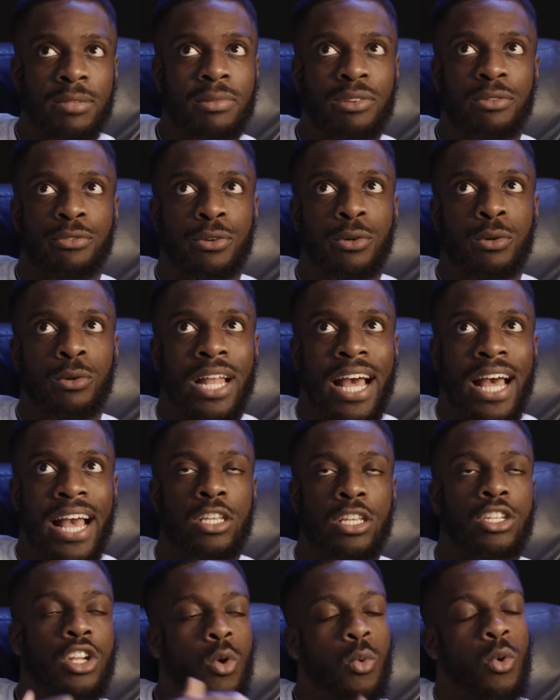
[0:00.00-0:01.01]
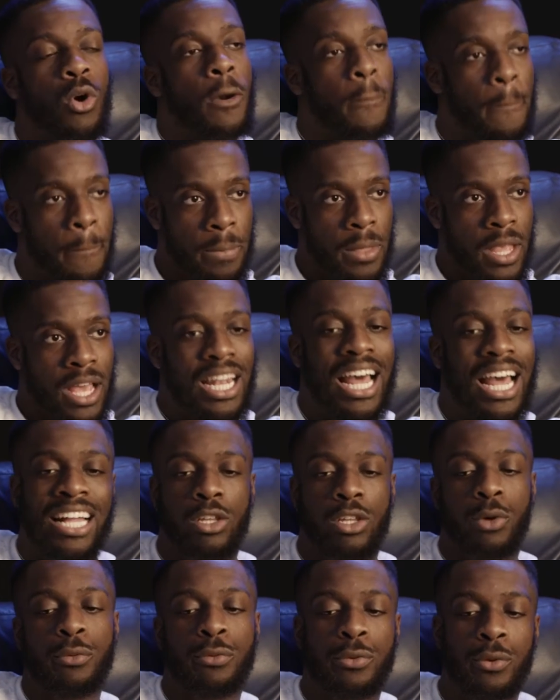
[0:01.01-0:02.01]
me feel like, you know what? Like, I
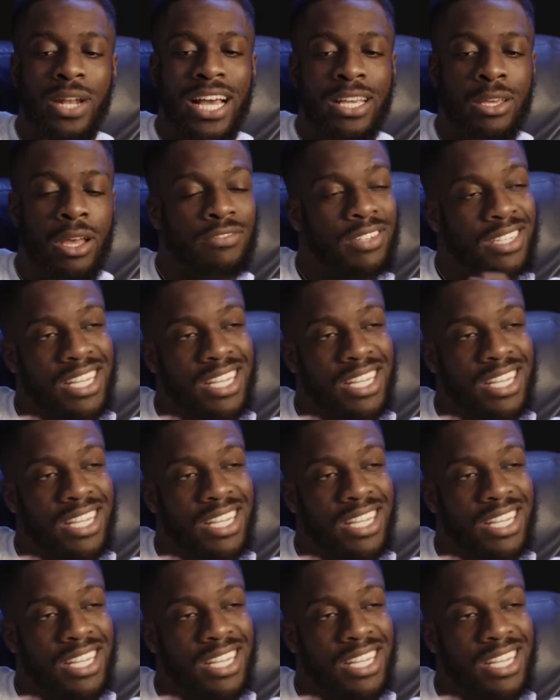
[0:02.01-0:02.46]
don't feel like you have to